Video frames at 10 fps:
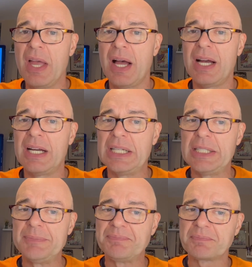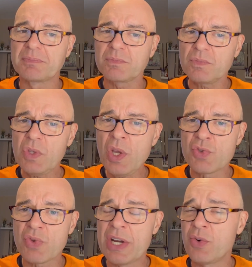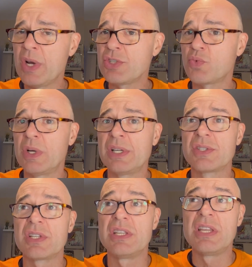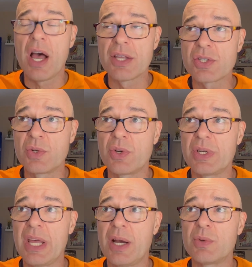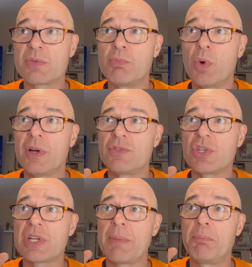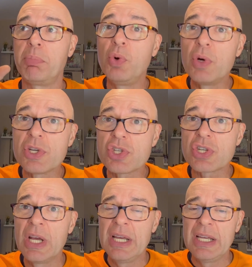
Dry crunch was not so good. That was more of just a push.